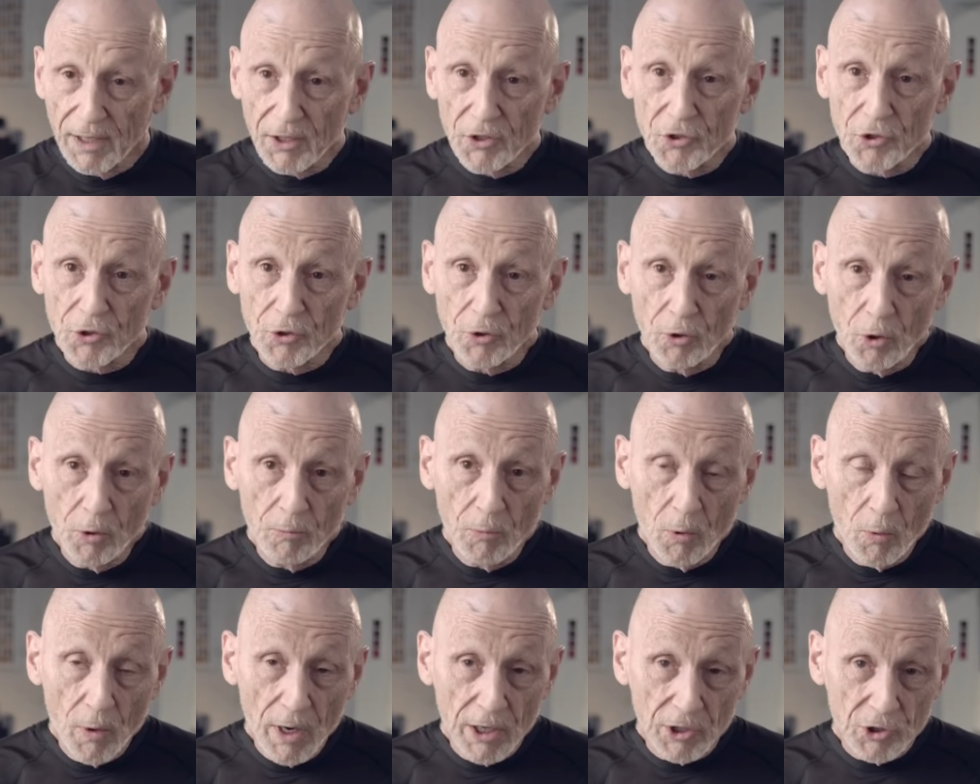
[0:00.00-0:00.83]
I can sit
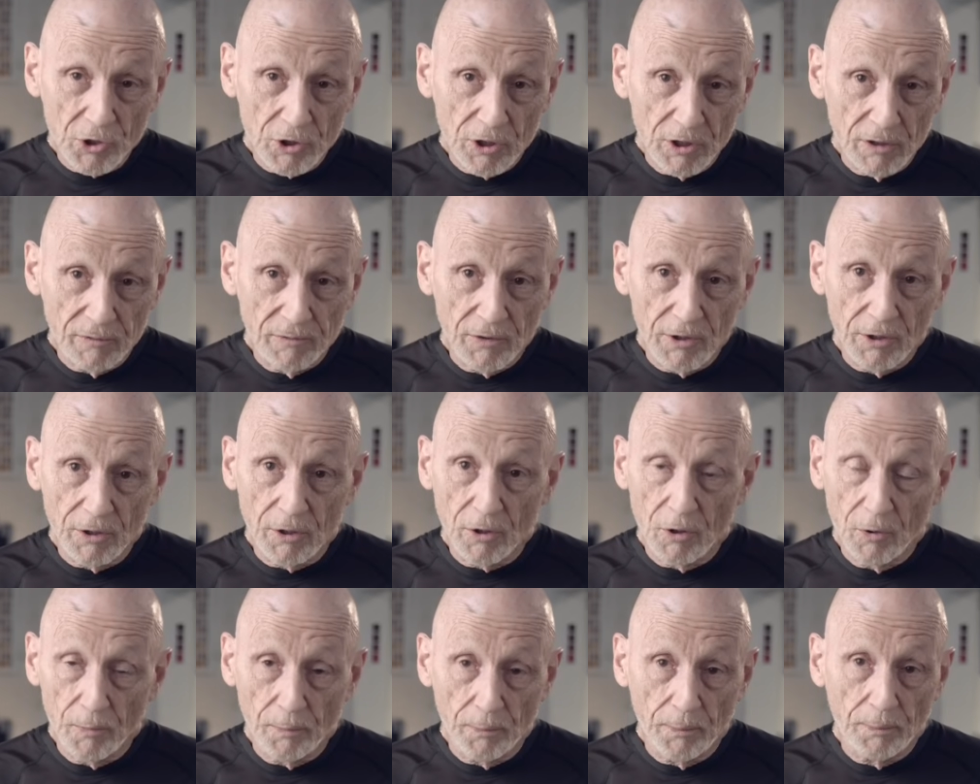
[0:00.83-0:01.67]
home and watch TV
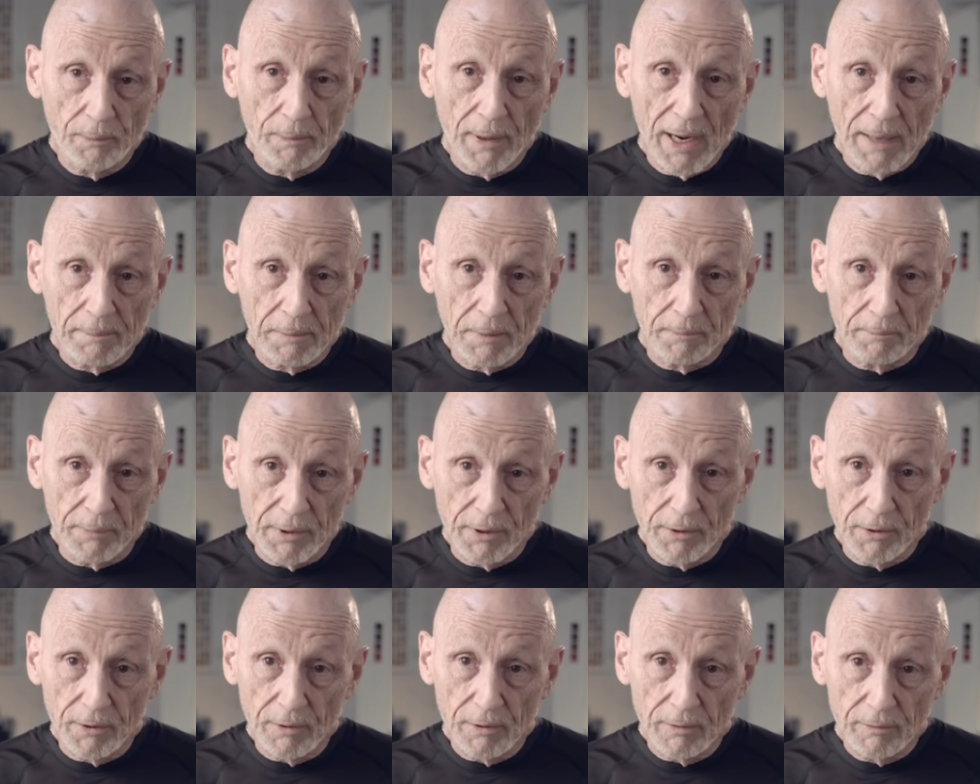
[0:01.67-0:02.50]
and go pop a
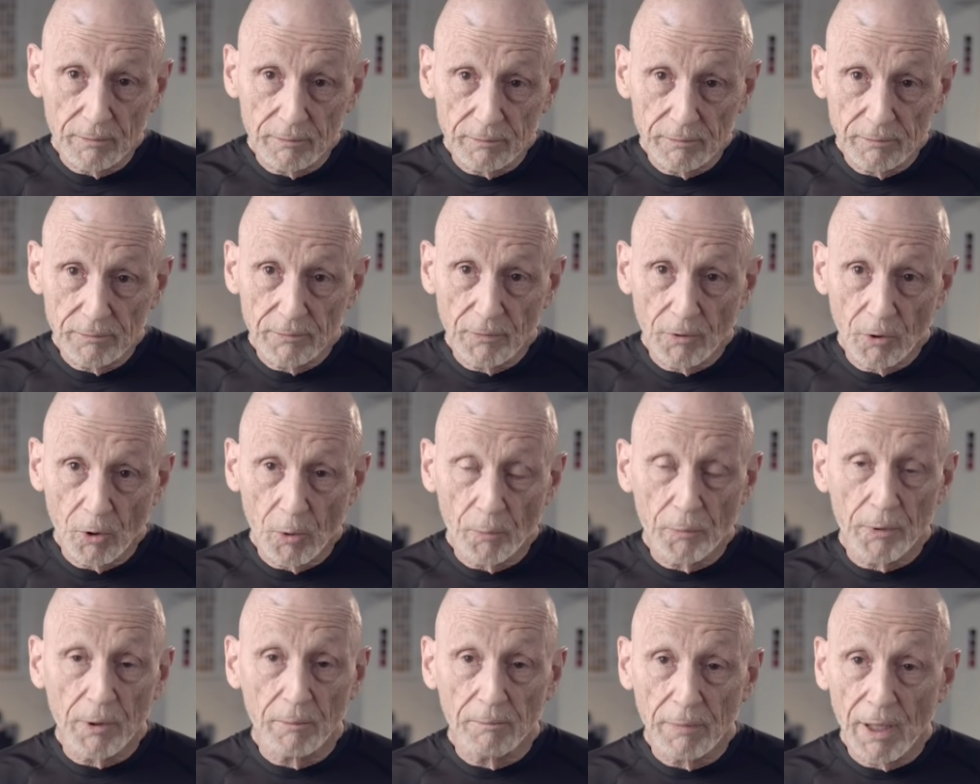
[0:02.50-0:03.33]
beer or
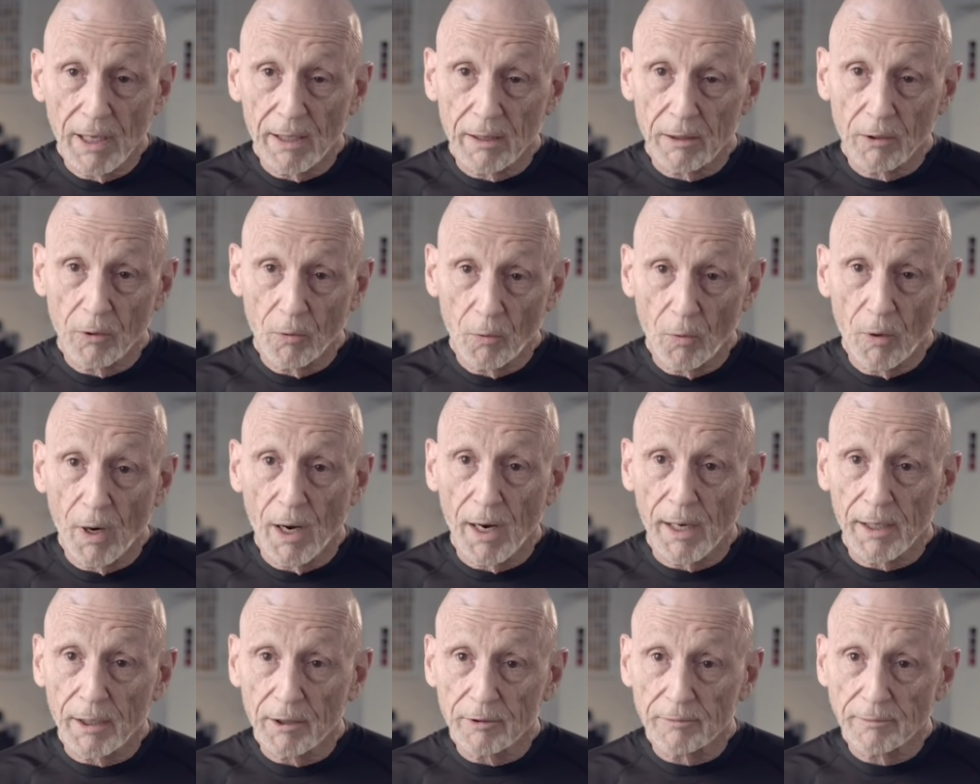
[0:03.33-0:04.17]
open a bottle of
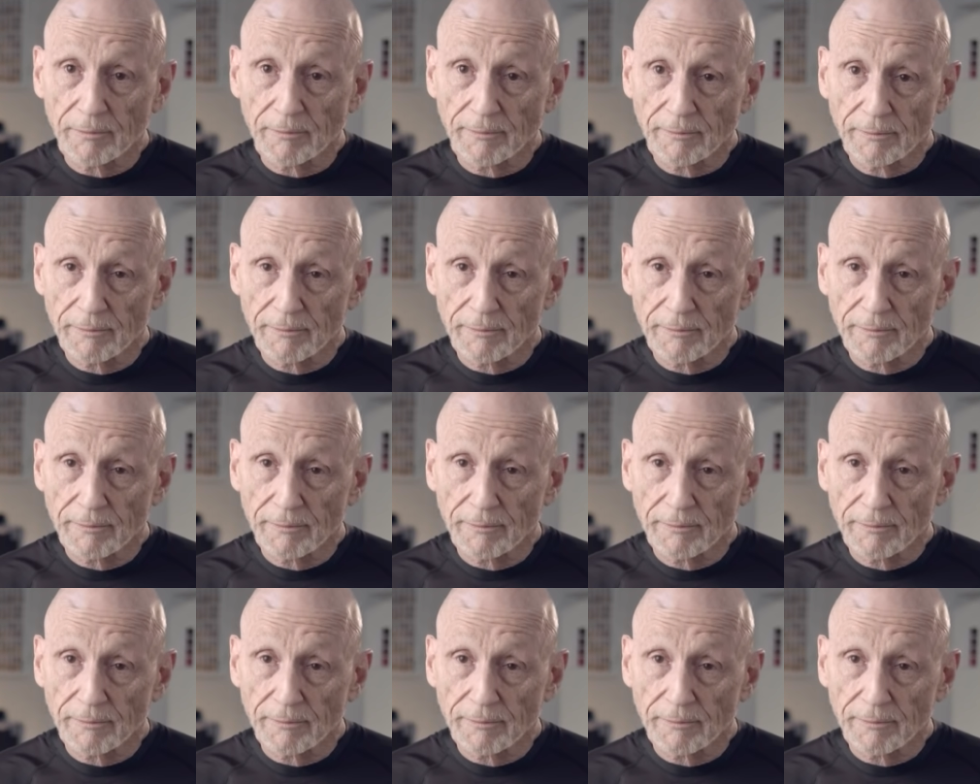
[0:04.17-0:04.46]
wine.